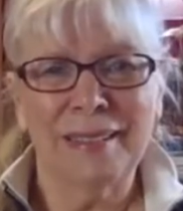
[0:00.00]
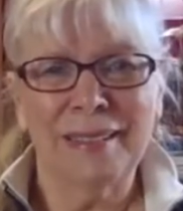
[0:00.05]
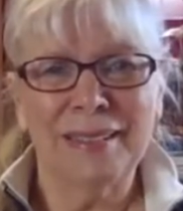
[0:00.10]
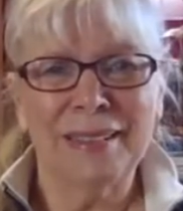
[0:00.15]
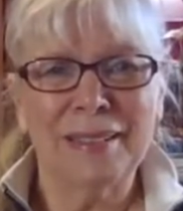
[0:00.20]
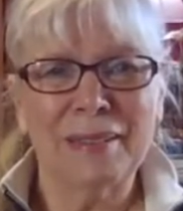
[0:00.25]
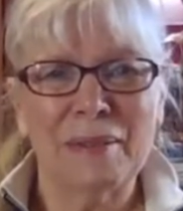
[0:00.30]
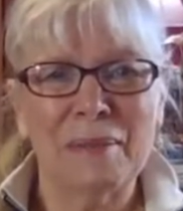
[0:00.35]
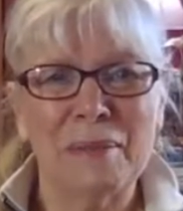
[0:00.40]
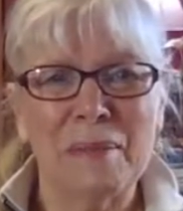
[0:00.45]

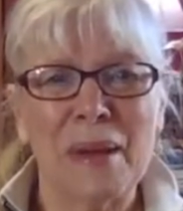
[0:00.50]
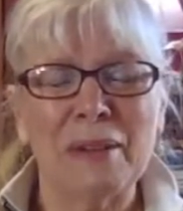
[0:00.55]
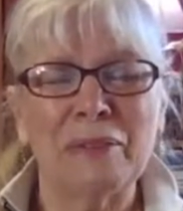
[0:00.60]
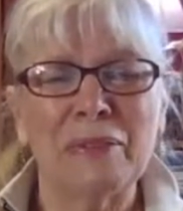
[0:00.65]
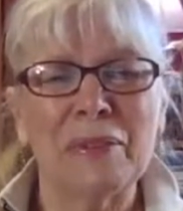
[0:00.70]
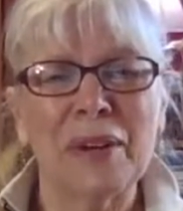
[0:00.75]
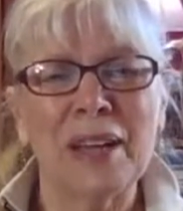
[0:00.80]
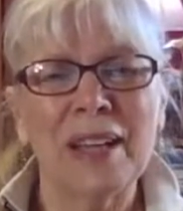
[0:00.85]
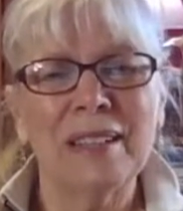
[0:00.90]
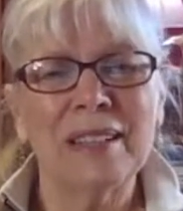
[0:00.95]
So my
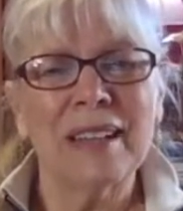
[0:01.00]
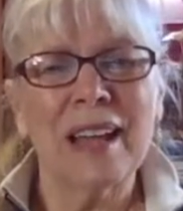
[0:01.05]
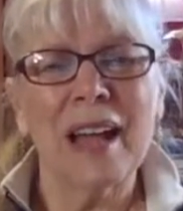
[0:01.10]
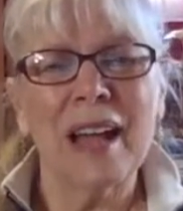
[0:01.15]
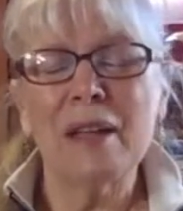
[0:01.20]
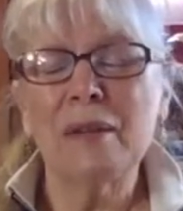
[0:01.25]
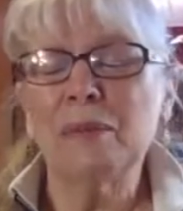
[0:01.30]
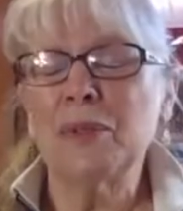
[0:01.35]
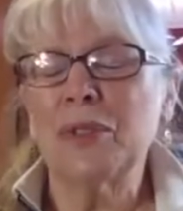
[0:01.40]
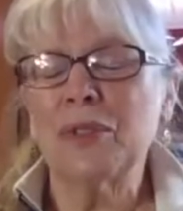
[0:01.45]
friends,
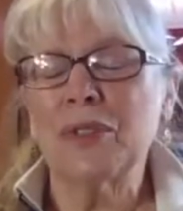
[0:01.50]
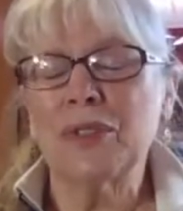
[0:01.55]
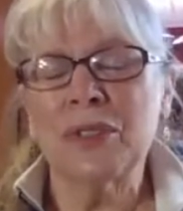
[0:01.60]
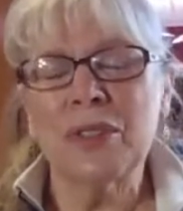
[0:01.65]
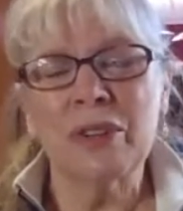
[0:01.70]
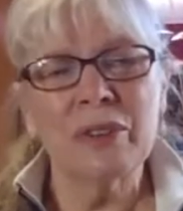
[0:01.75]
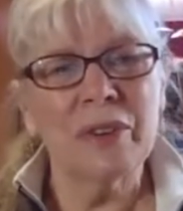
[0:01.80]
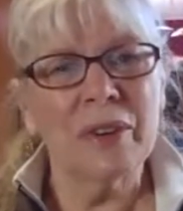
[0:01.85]
I am so